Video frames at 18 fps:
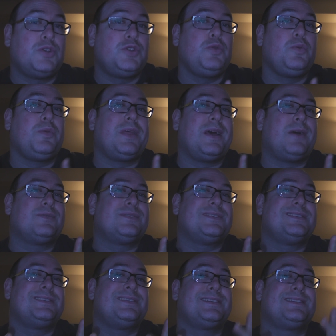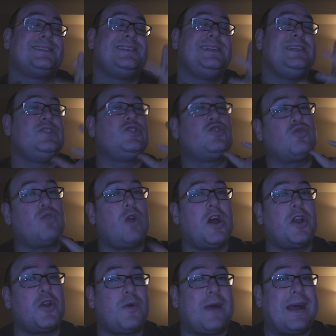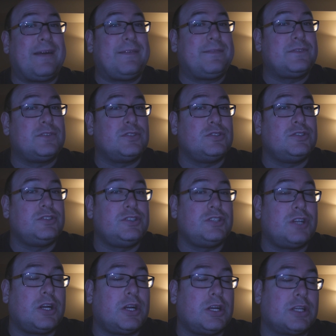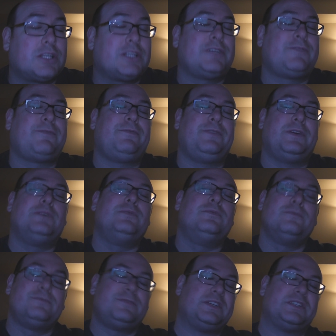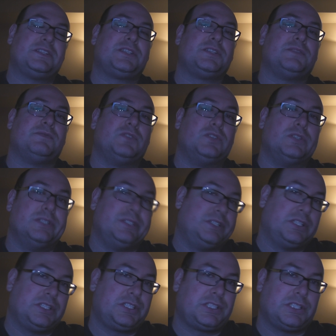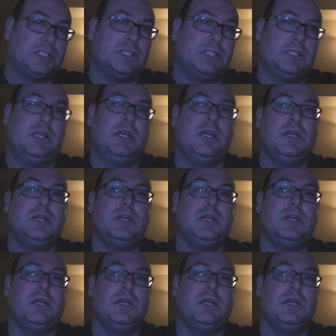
2016 Toronto After Dark Film Festival edition